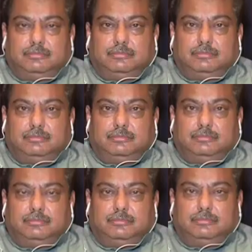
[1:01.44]

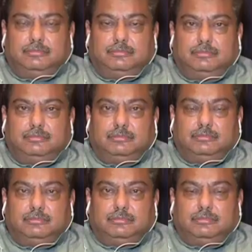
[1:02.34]

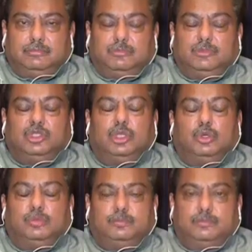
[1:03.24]

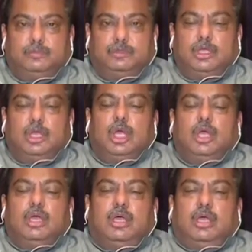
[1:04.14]

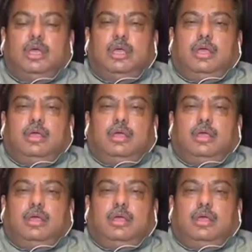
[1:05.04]
This person isn't speaking.